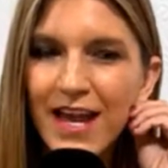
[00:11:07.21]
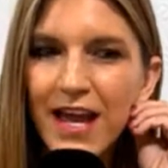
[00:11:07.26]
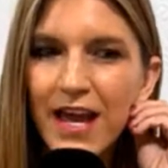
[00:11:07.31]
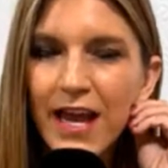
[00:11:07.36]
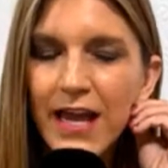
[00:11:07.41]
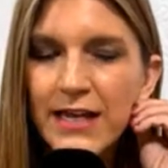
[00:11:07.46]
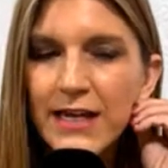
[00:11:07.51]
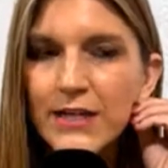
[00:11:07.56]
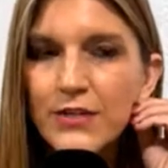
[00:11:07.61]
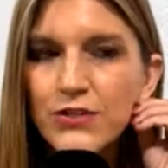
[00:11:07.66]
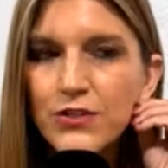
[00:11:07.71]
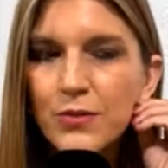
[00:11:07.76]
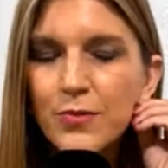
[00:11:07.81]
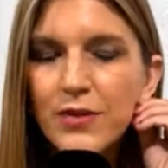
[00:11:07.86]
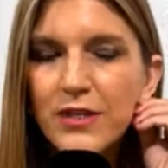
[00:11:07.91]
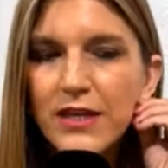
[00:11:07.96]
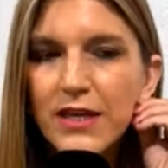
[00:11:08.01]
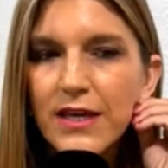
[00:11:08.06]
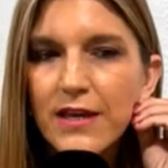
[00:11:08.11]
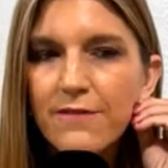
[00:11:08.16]
And I do
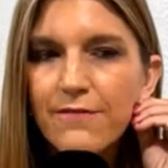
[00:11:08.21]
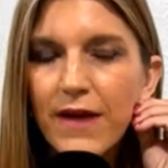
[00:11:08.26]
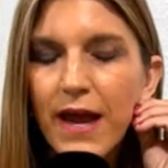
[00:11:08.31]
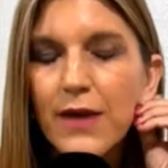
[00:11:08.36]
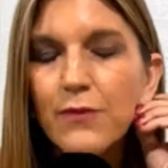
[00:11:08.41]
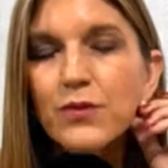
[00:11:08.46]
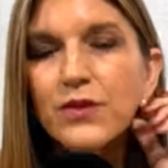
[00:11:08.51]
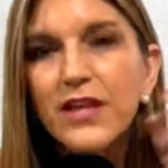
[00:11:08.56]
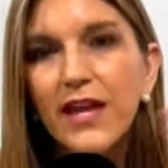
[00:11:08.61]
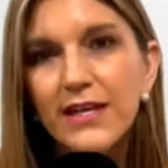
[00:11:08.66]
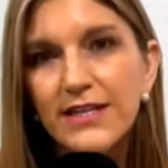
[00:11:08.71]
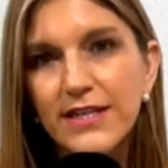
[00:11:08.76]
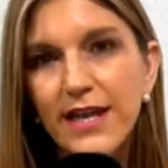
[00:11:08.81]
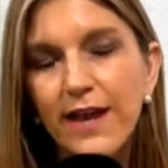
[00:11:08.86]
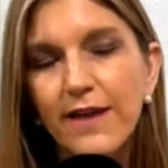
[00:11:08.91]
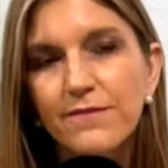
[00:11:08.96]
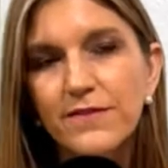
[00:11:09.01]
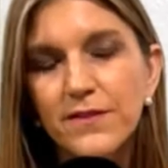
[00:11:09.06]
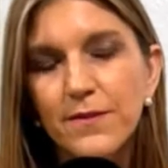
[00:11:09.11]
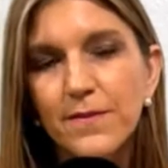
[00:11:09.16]
believe I would like to
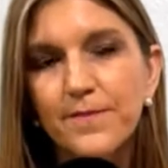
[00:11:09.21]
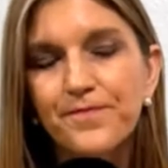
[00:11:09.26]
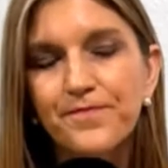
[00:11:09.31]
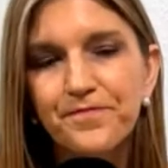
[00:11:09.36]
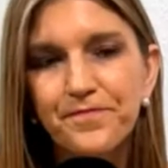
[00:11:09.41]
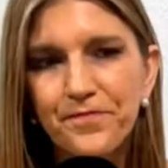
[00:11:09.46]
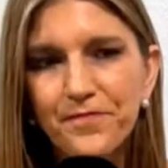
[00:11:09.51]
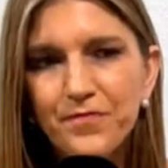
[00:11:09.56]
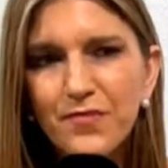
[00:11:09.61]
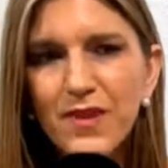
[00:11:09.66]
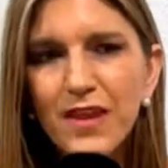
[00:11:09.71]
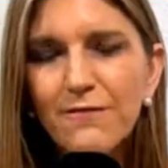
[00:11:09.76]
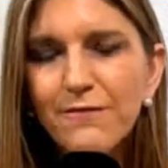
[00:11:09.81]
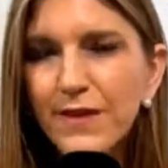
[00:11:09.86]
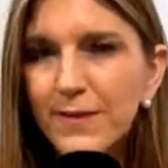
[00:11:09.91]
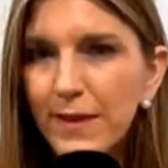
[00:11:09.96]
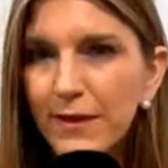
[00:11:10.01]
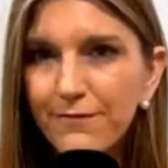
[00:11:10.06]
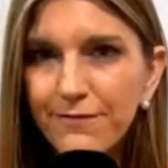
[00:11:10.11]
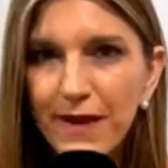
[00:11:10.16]
have some
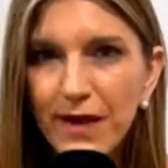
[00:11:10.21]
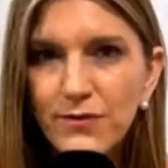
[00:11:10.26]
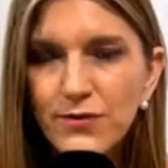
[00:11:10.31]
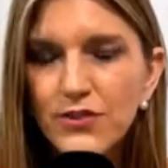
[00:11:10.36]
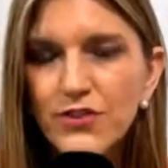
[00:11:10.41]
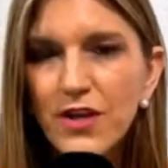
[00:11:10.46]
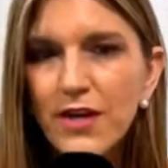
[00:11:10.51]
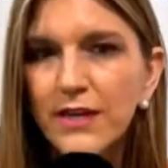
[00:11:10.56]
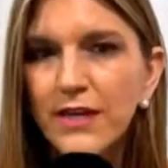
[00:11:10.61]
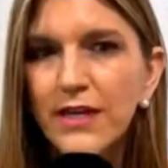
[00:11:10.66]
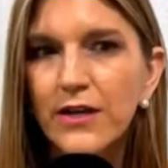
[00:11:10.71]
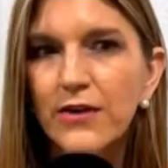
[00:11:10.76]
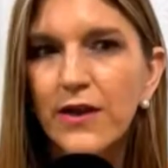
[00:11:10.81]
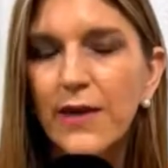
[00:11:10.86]
female founders on here.